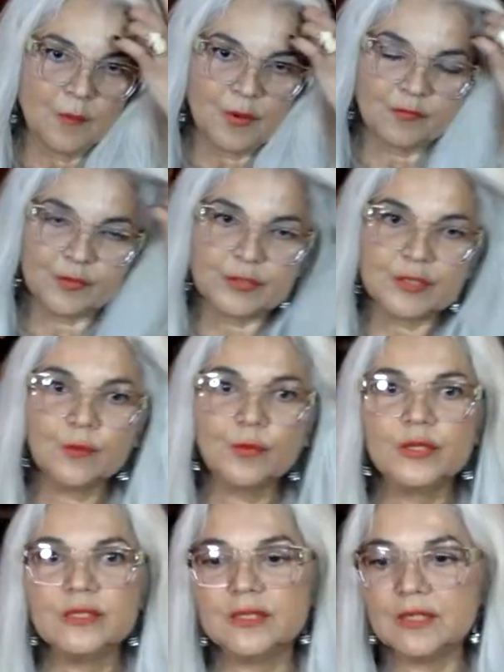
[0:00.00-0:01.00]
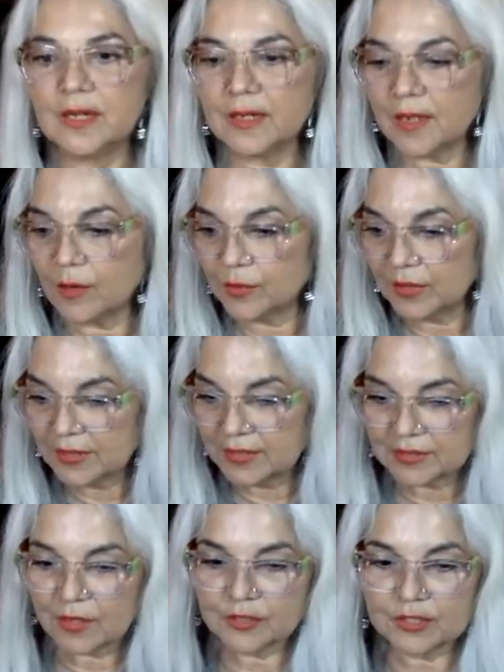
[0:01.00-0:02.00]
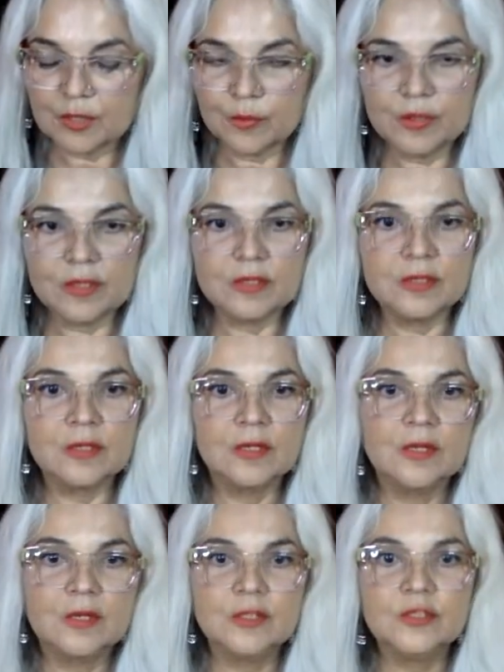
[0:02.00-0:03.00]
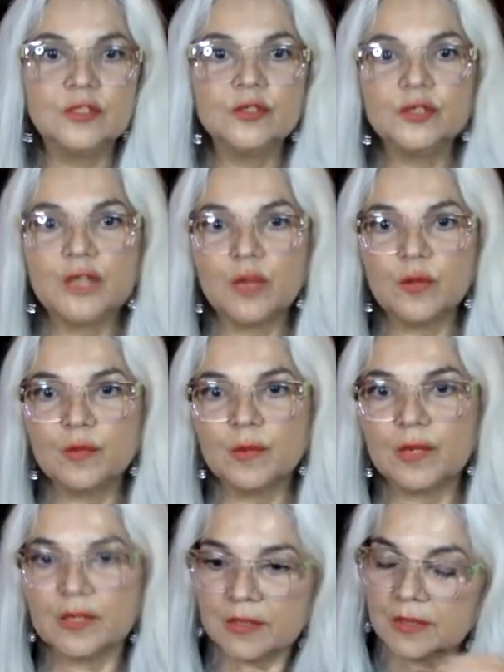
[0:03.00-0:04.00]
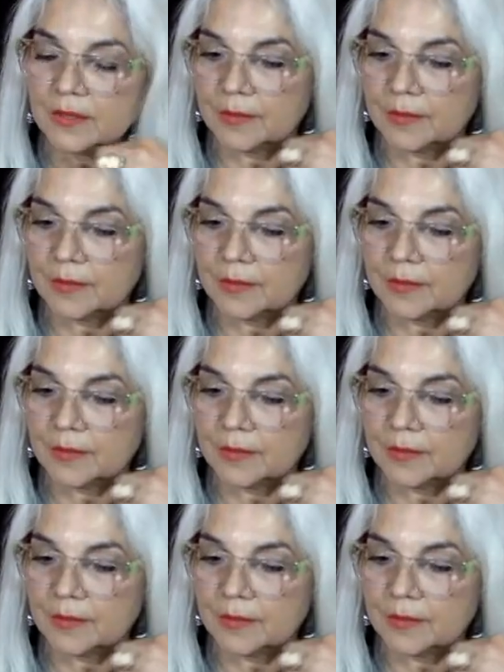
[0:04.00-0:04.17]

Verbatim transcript: but for some reason, I got really exhausted. I went on a dinner date with my,